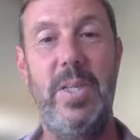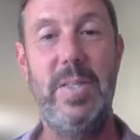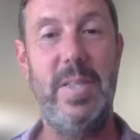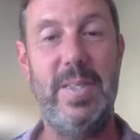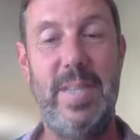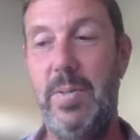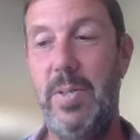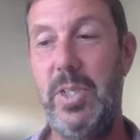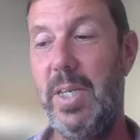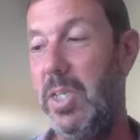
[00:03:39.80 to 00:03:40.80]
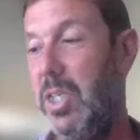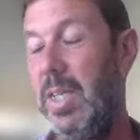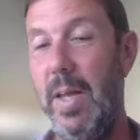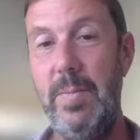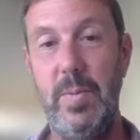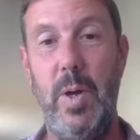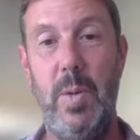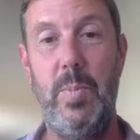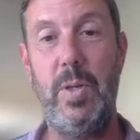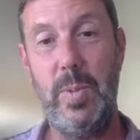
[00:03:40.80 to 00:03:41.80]
she sits down and she loves
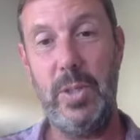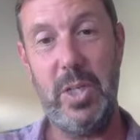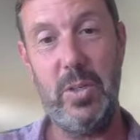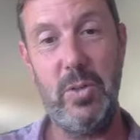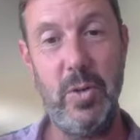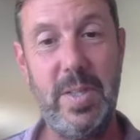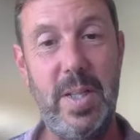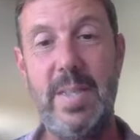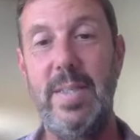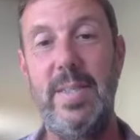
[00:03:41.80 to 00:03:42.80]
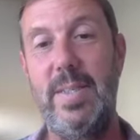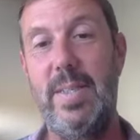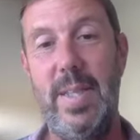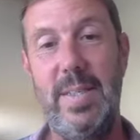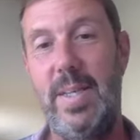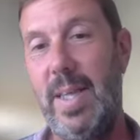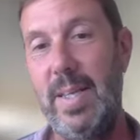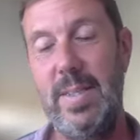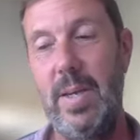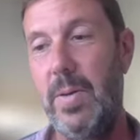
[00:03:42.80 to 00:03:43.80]
workbooks where she can trace the letters and things like
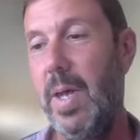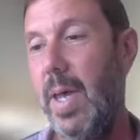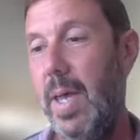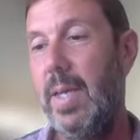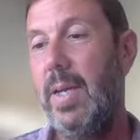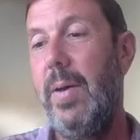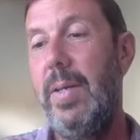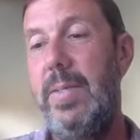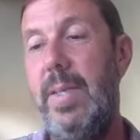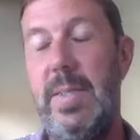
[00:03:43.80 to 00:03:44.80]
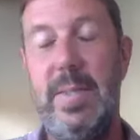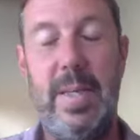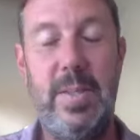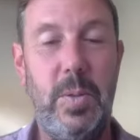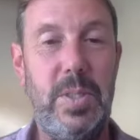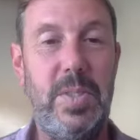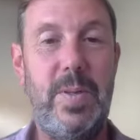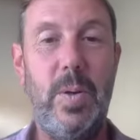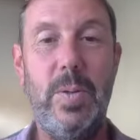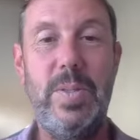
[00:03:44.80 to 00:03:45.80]
that. So it's horses for
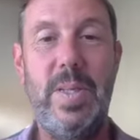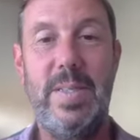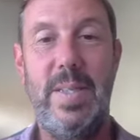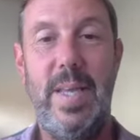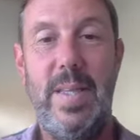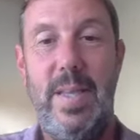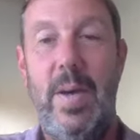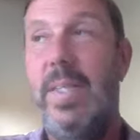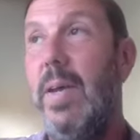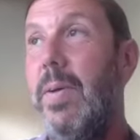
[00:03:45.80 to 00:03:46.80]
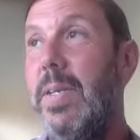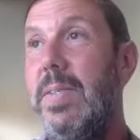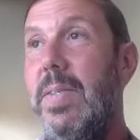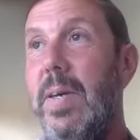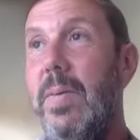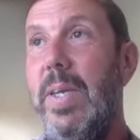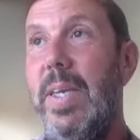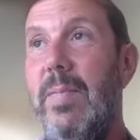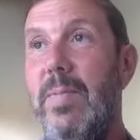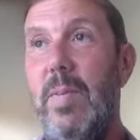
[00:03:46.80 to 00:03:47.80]
courses, and the idea is that we
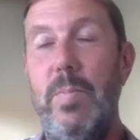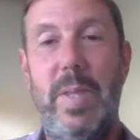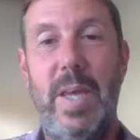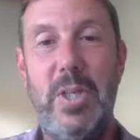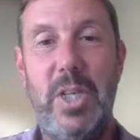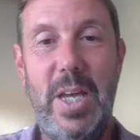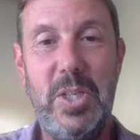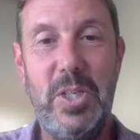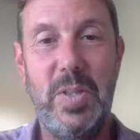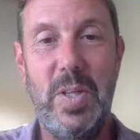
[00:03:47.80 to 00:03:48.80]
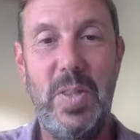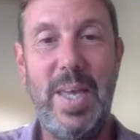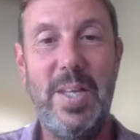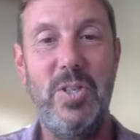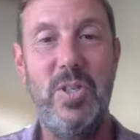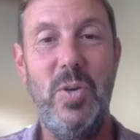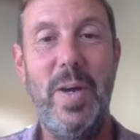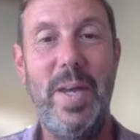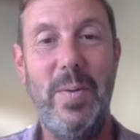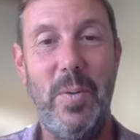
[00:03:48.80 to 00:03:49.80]
give them the education that they
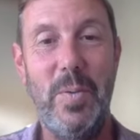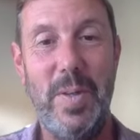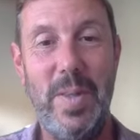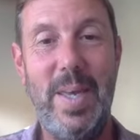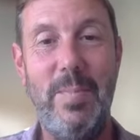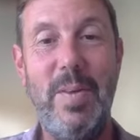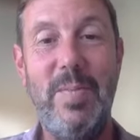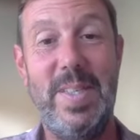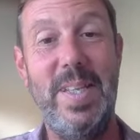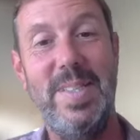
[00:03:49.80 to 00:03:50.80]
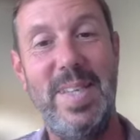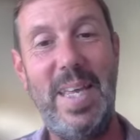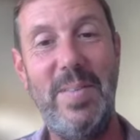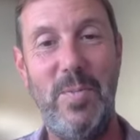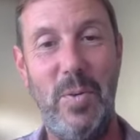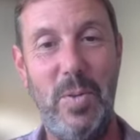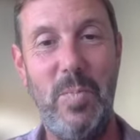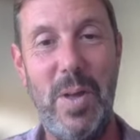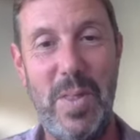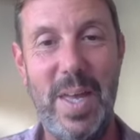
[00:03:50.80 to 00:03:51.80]
enjoy, or that we facilitate for them
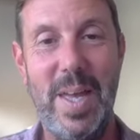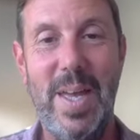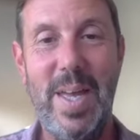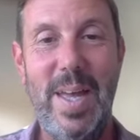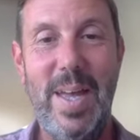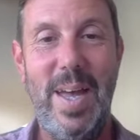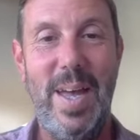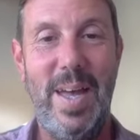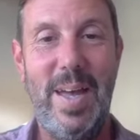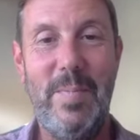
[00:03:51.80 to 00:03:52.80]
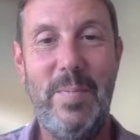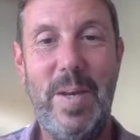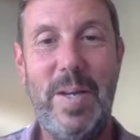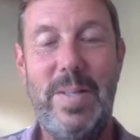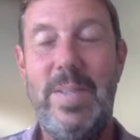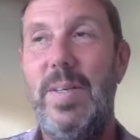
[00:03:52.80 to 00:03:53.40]
rather. And it